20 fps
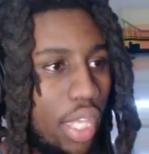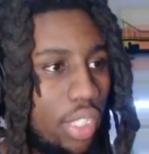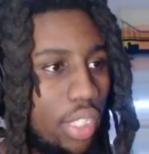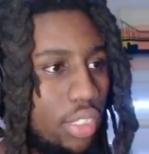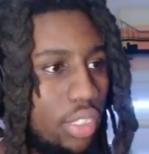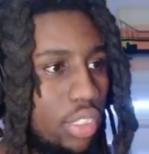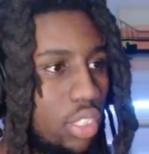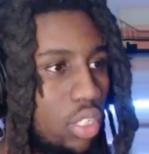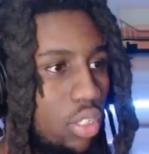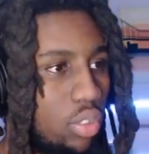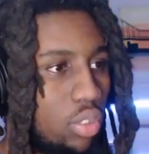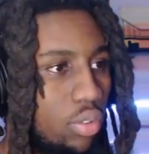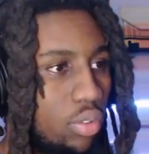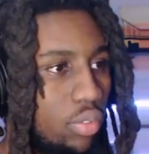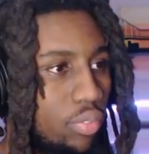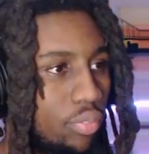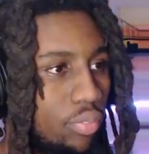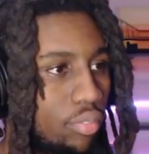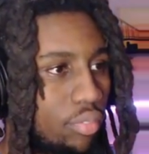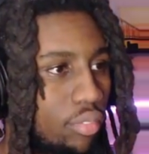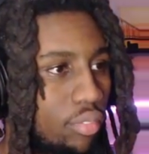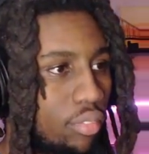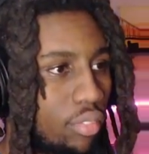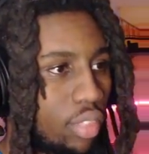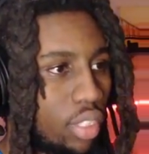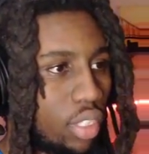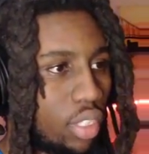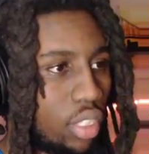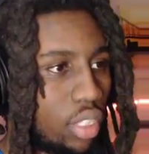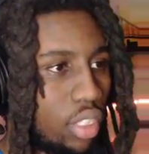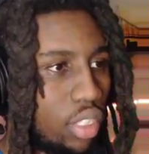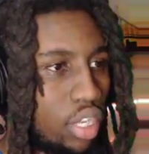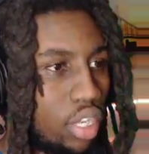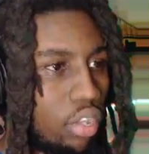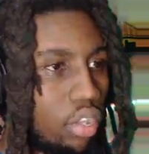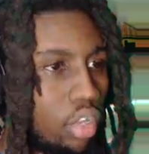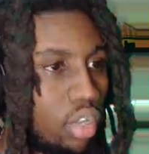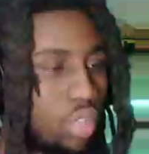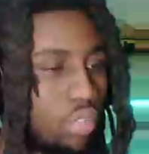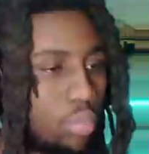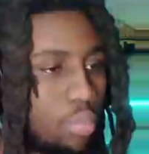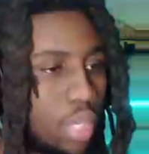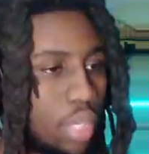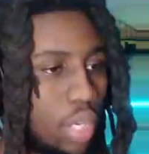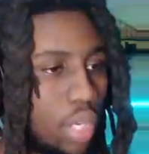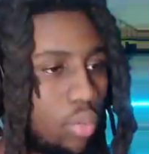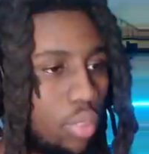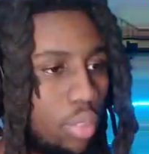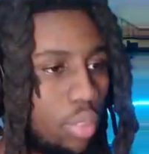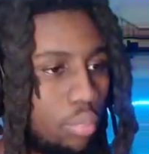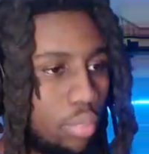So y'all gonna have to bear with me.